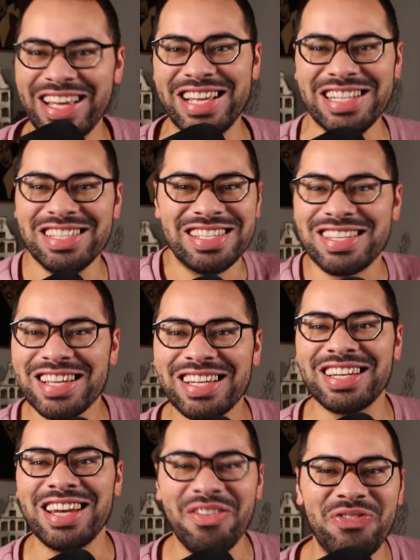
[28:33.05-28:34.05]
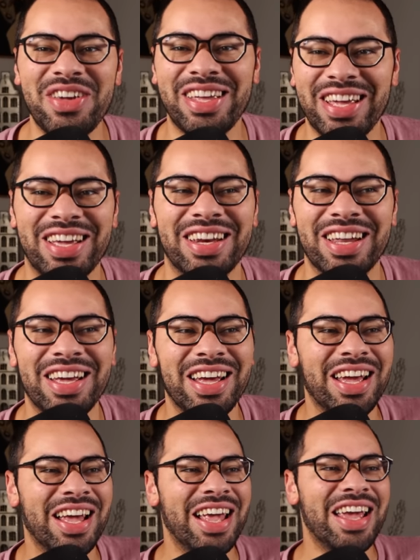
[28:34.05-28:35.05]
insignificant
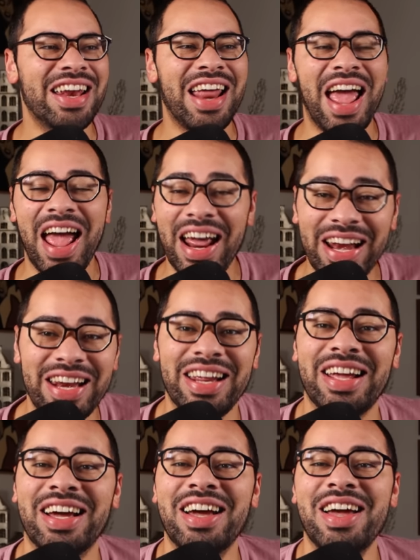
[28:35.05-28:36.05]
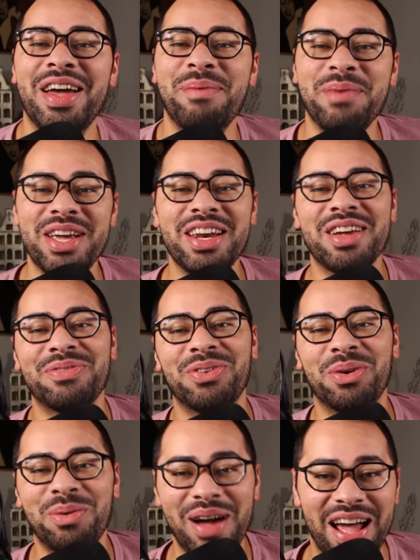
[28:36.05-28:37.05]
in any
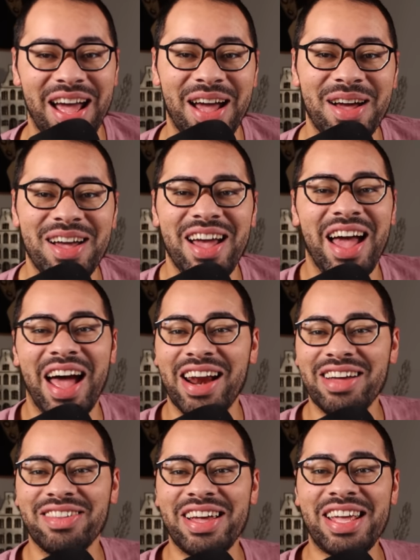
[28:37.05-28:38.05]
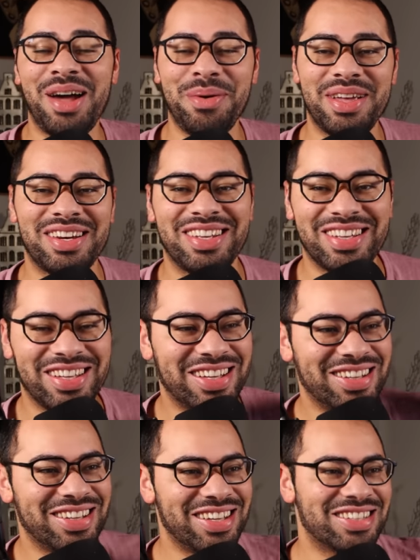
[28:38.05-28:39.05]
meaningful way. And I like how
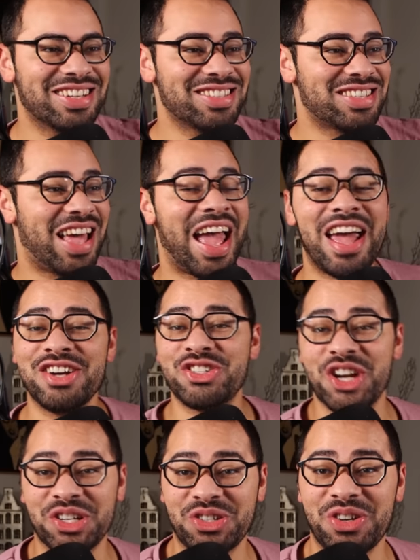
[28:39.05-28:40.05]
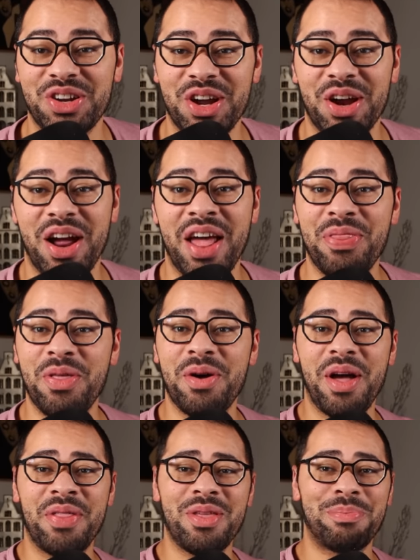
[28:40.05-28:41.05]
he does the hand gesture here. And
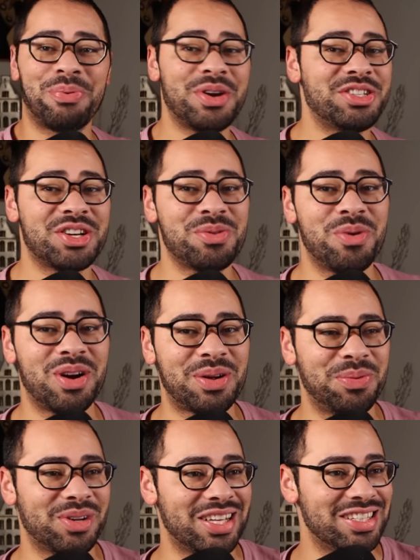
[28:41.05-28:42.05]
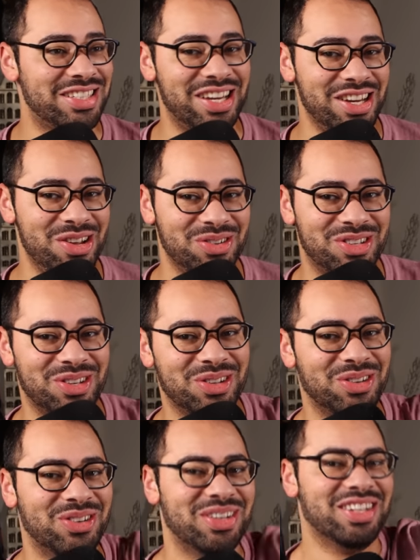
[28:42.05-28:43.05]
the preaching work will continue
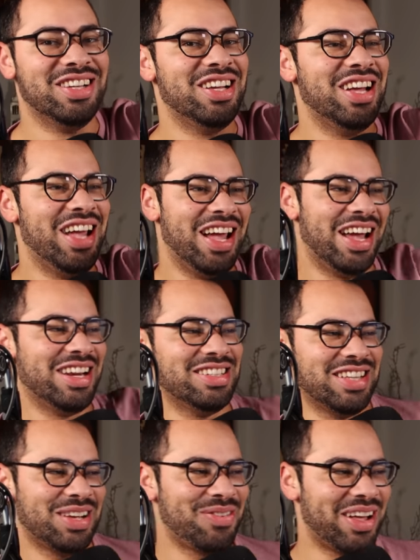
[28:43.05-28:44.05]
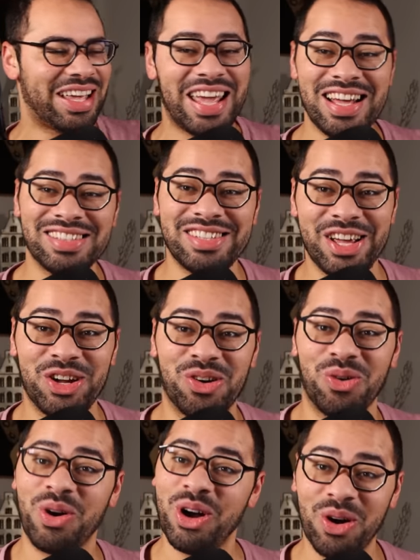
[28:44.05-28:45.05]
to... And he's like, well, I can't say
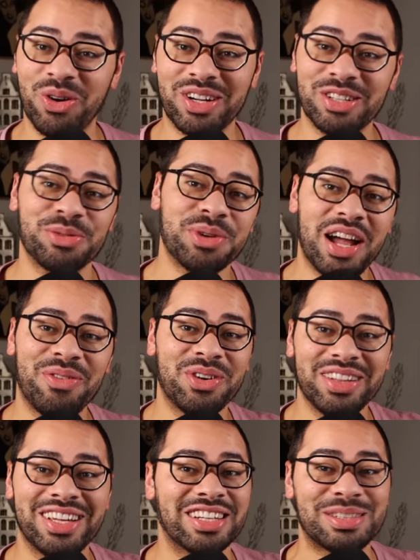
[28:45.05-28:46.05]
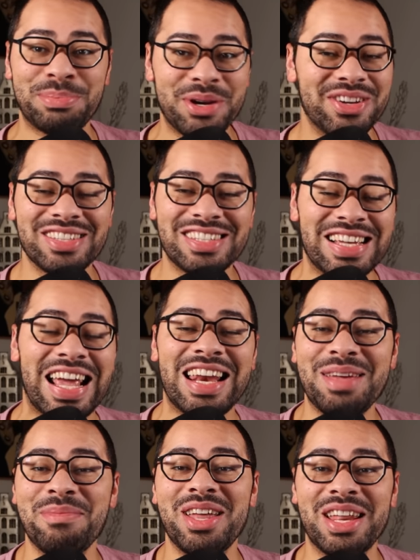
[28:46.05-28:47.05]
grow because we're not really experiencing
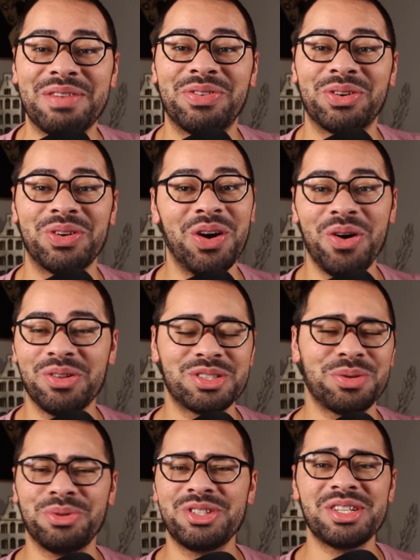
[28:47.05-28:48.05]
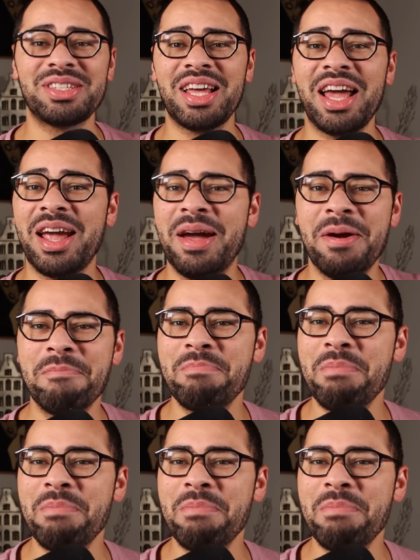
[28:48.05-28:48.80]
any meaningful growth. So we'll just say